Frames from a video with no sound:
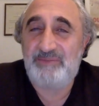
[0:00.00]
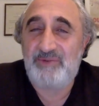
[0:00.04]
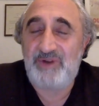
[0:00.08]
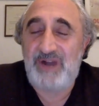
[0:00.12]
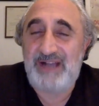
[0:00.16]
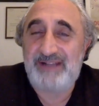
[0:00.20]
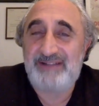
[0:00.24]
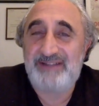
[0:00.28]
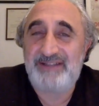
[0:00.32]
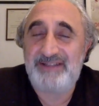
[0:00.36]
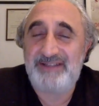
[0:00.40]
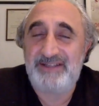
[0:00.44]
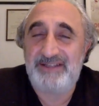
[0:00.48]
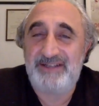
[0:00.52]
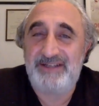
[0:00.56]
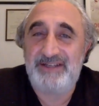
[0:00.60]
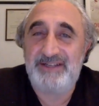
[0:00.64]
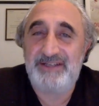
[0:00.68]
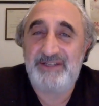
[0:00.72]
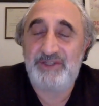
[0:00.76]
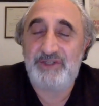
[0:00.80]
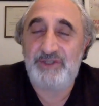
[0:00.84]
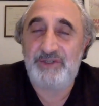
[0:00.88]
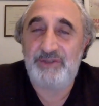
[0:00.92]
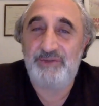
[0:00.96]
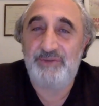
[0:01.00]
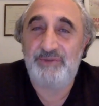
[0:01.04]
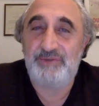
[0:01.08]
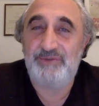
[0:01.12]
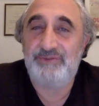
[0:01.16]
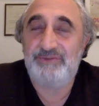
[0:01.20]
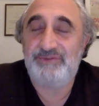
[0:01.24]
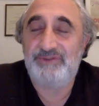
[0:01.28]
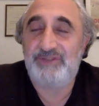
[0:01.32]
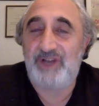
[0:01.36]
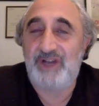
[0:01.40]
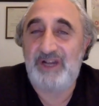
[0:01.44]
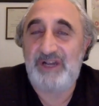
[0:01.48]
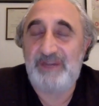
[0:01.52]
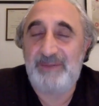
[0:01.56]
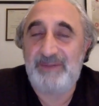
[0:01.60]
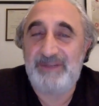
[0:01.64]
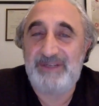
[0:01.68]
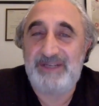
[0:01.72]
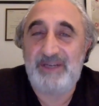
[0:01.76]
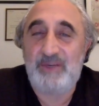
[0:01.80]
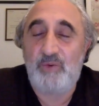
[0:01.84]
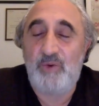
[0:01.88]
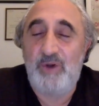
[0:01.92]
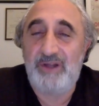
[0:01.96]
practice it is to talk
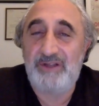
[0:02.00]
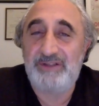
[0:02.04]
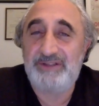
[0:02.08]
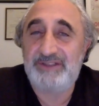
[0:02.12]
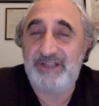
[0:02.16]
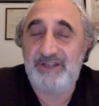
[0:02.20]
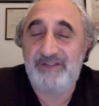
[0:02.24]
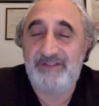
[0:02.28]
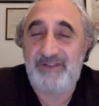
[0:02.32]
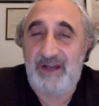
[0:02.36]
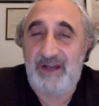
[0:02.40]
about equality of